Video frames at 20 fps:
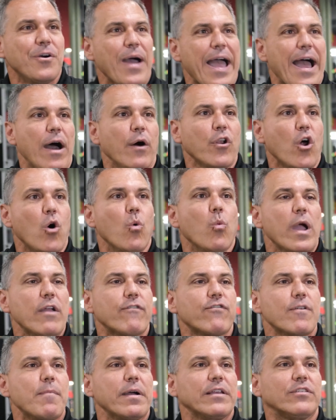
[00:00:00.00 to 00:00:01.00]
out away
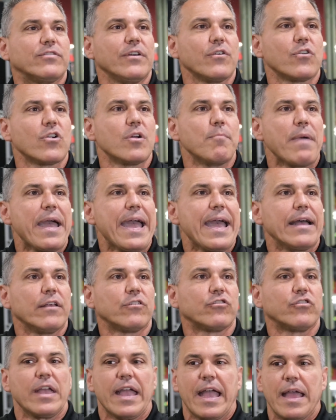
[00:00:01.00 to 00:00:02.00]
from my center of
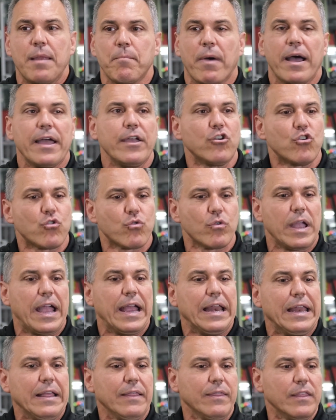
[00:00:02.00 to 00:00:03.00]
mass, and by
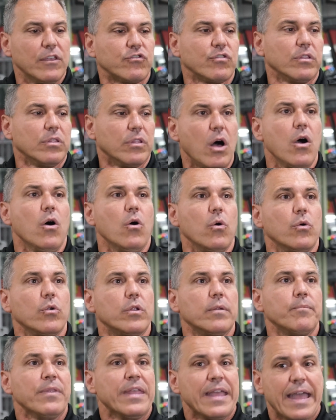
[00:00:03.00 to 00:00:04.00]
creating this load